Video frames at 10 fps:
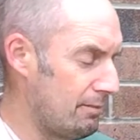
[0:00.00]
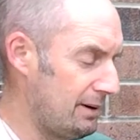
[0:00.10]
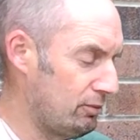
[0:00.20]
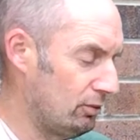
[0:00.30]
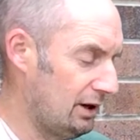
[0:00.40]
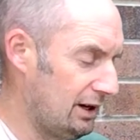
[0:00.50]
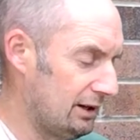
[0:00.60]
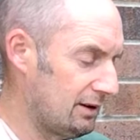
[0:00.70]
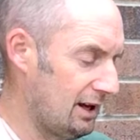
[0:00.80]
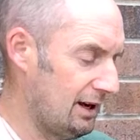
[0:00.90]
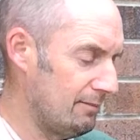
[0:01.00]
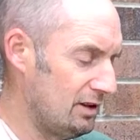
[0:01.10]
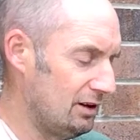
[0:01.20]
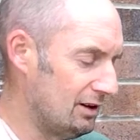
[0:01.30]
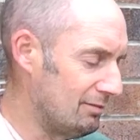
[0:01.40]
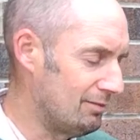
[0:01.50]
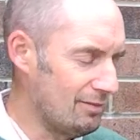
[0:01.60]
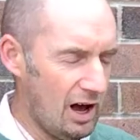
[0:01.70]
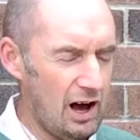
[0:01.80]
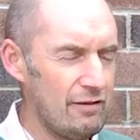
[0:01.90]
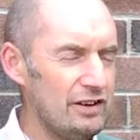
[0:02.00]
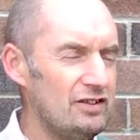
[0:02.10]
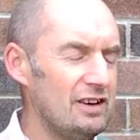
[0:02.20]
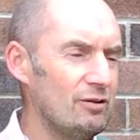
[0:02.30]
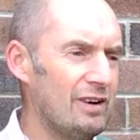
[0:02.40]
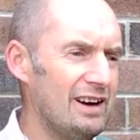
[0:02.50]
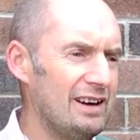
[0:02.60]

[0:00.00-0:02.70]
People you can harvest your